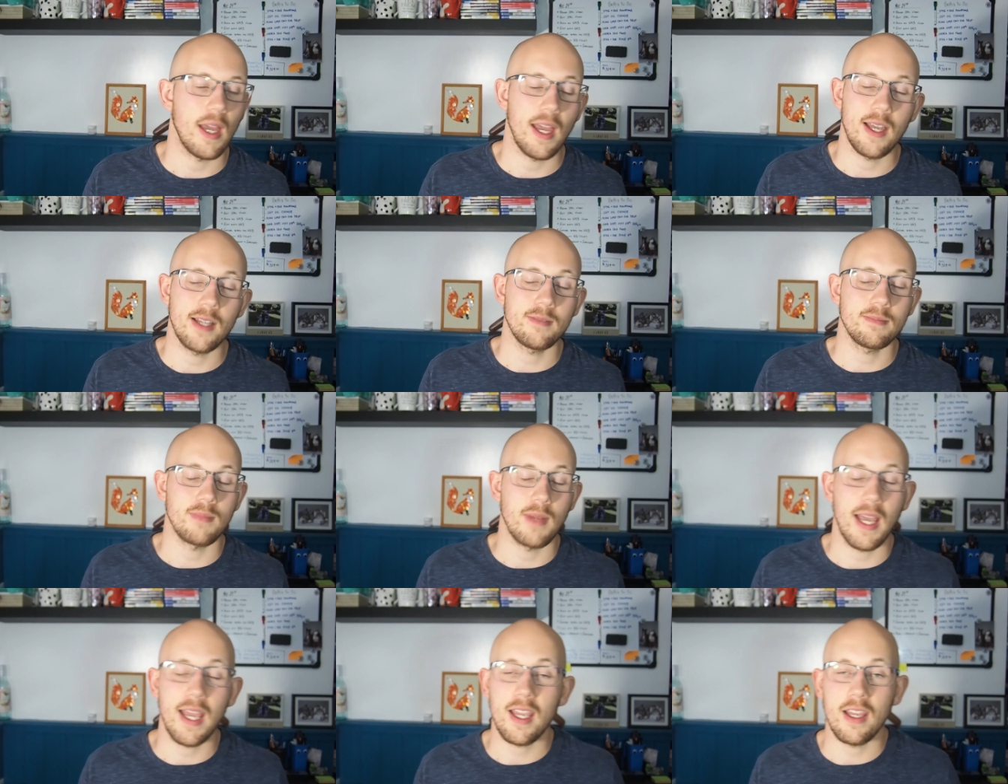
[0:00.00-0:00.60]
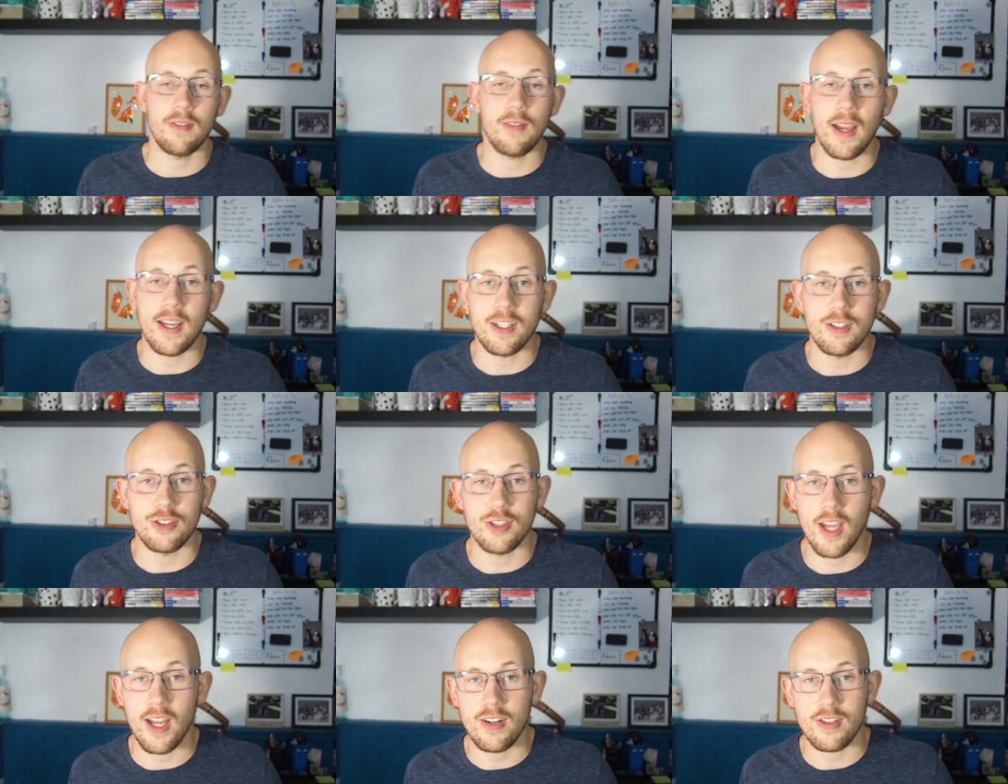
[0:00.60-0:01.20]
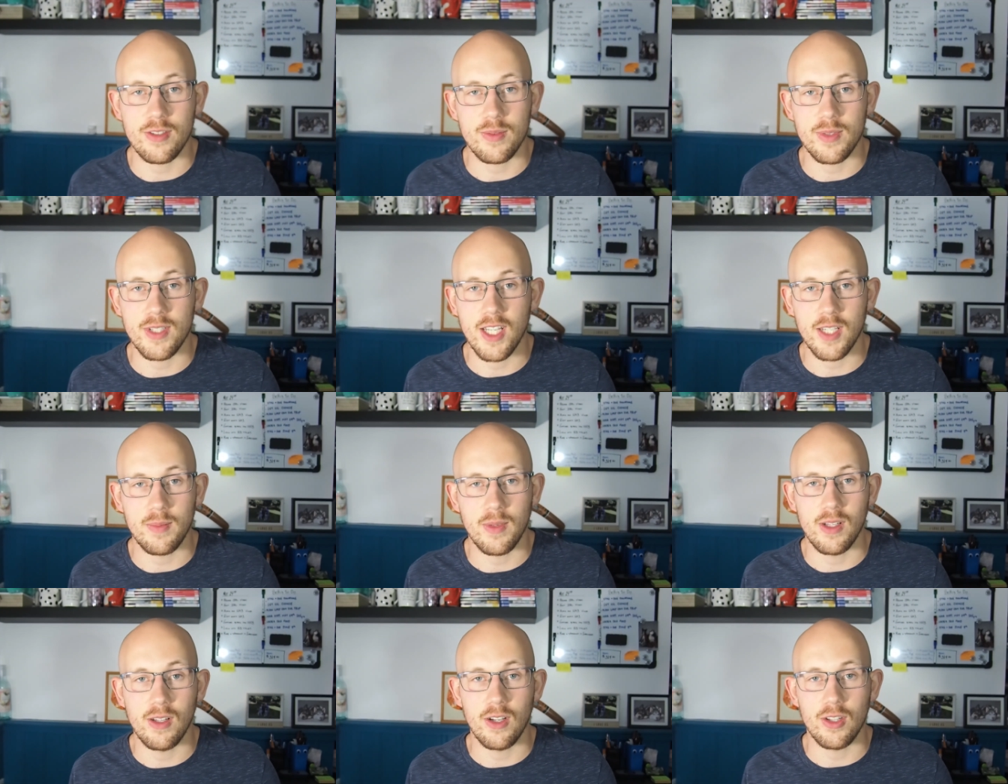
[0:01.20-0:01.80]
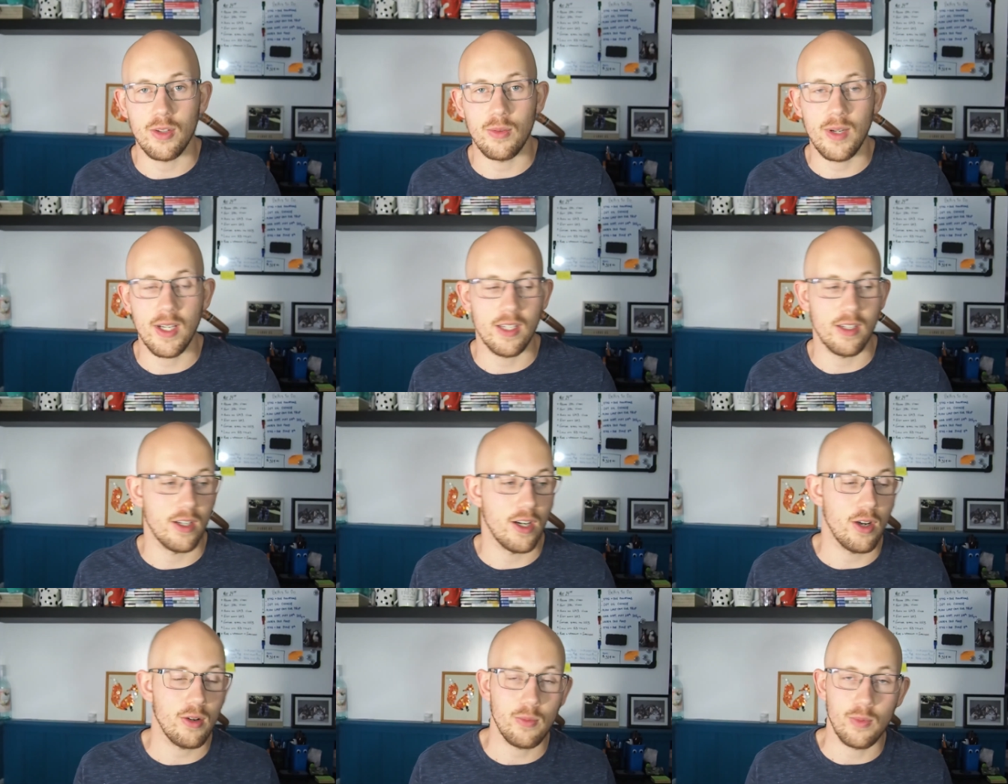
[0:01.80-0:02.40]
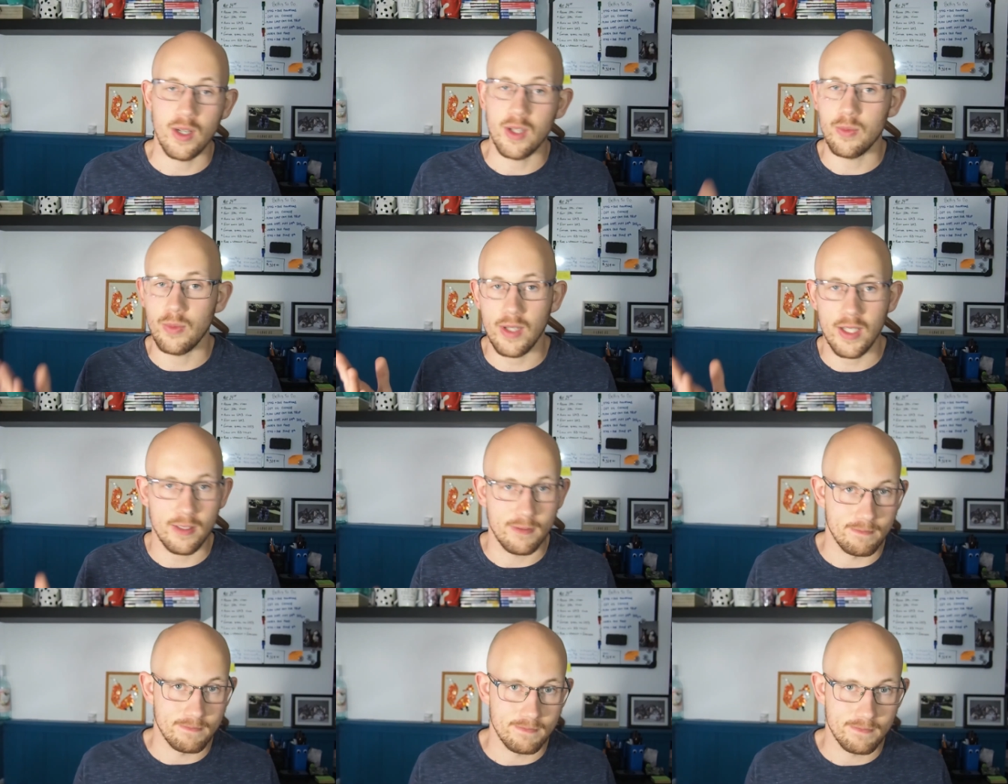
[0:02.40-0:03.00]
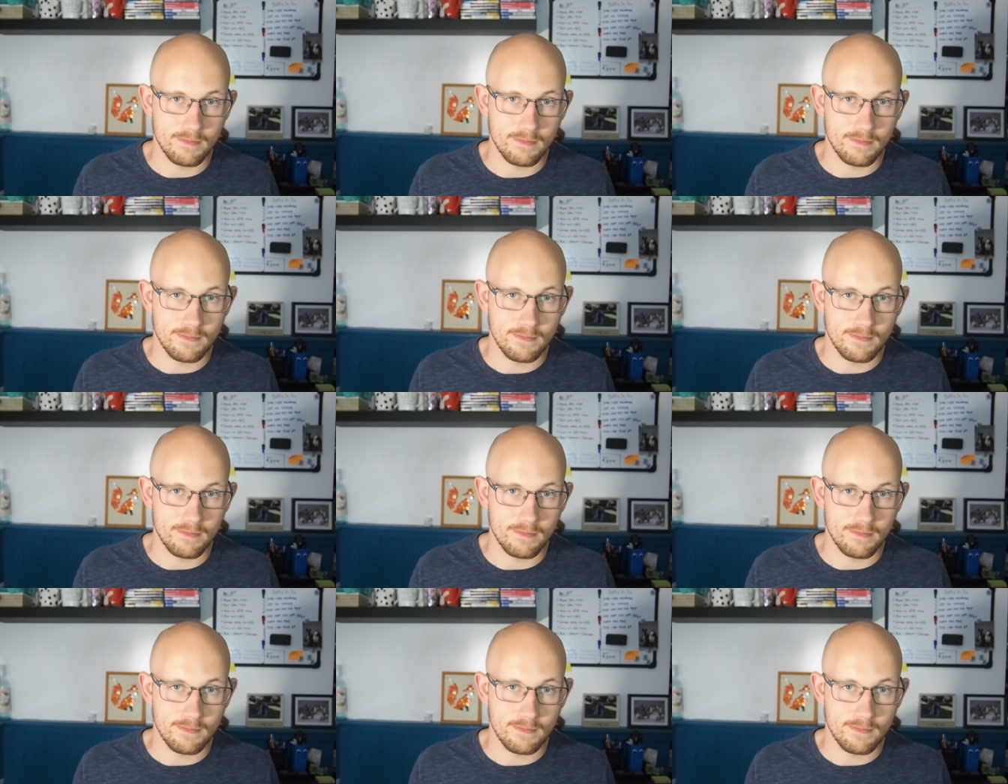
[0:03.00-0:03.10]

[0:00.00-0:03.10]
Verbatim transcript: And hey, if I can shatter some stigma along the way, you know, and win.